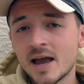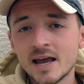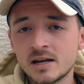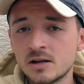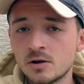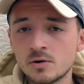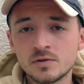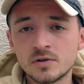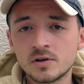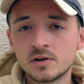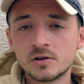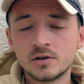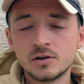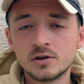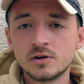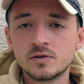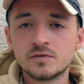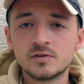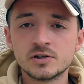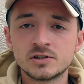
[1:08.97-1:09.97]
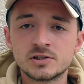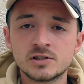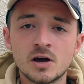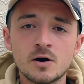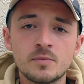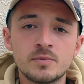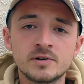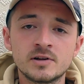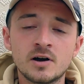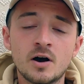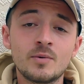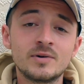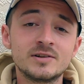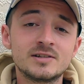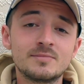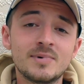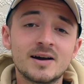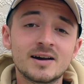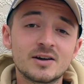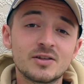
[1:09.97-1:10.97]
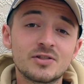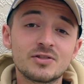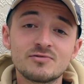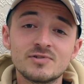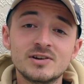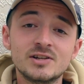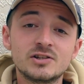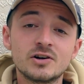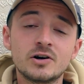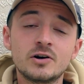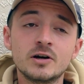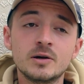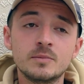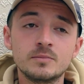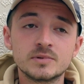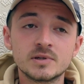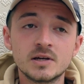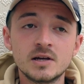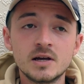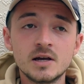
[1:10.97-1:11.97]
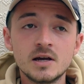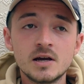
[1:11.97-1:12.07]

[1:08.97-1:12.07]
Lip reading: any other university open day. I went to Bangor 3 times.